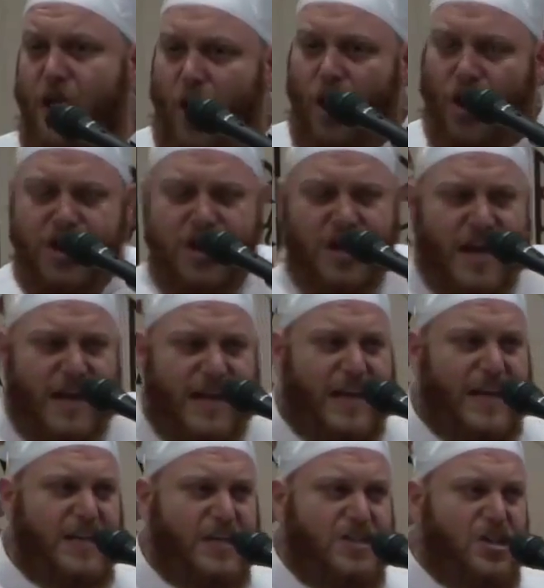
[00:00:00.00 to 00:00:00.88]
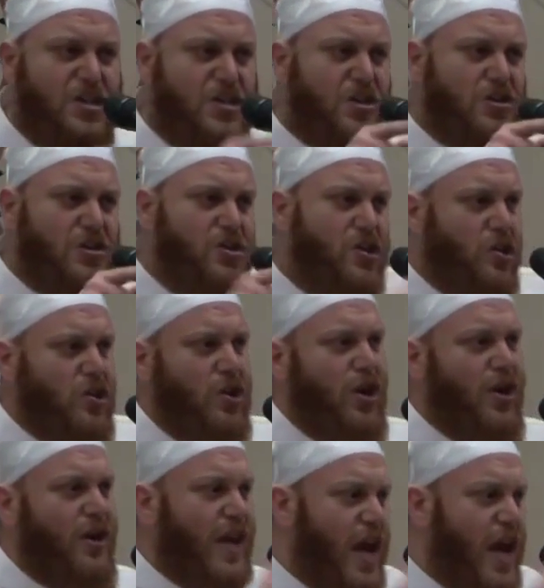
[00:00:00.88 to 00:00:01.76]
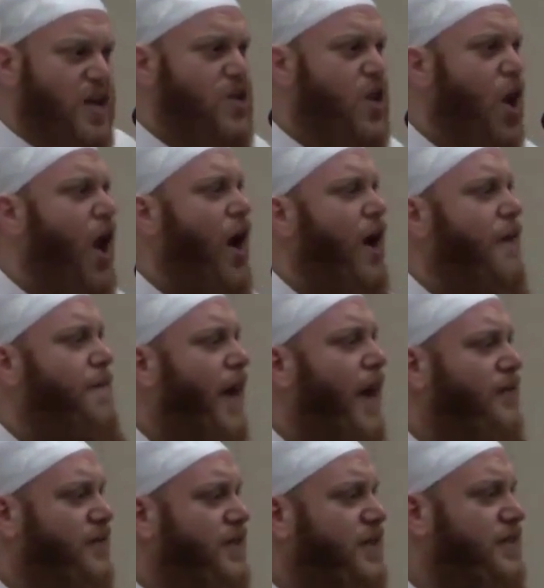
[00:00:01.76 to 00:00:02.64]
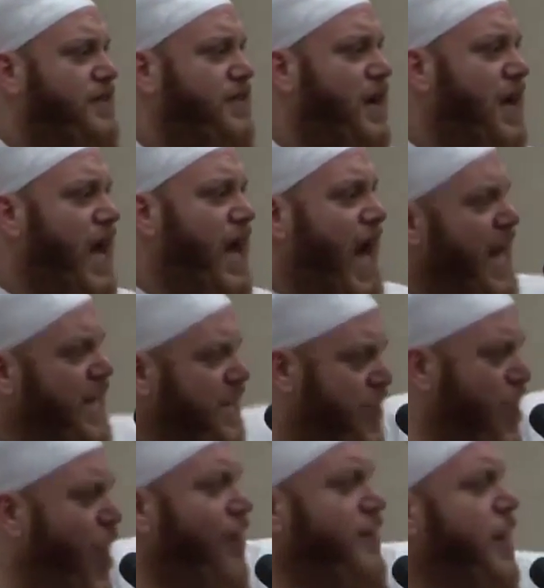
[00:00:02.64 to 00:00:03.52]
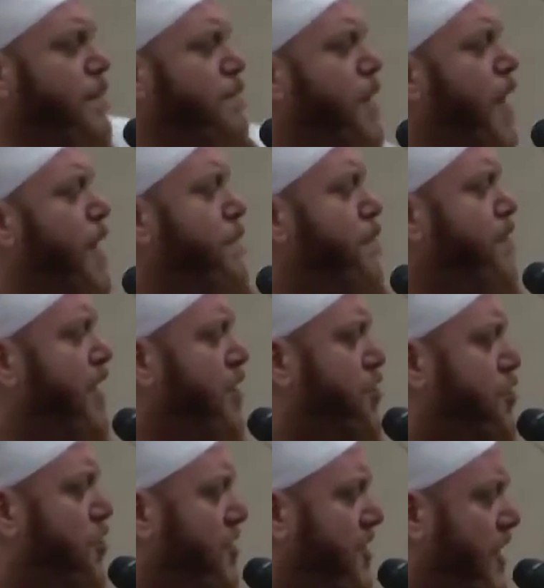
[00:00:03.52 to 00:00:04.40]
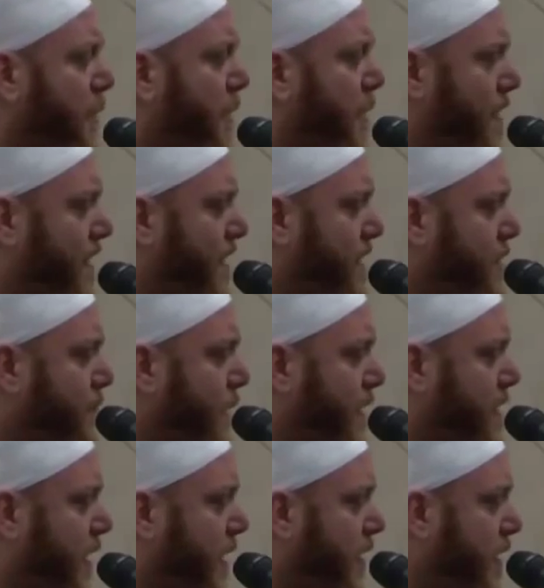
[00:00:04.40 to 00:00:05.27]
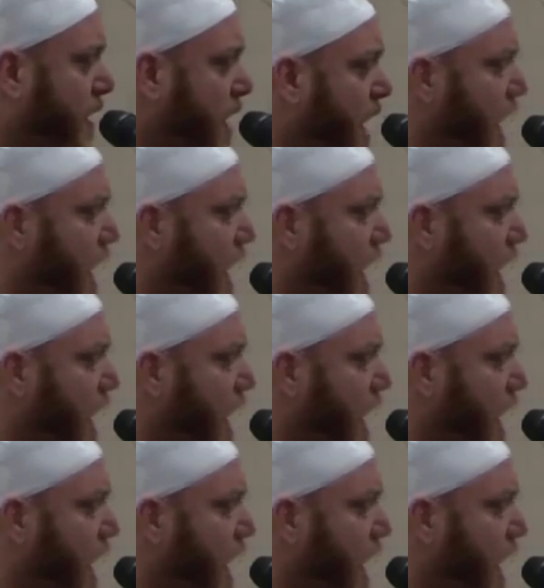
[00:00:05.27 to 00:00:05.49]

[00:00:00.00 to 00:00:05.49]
Or are you going to continue to learn and know about it? And tell the people the truth about this matter.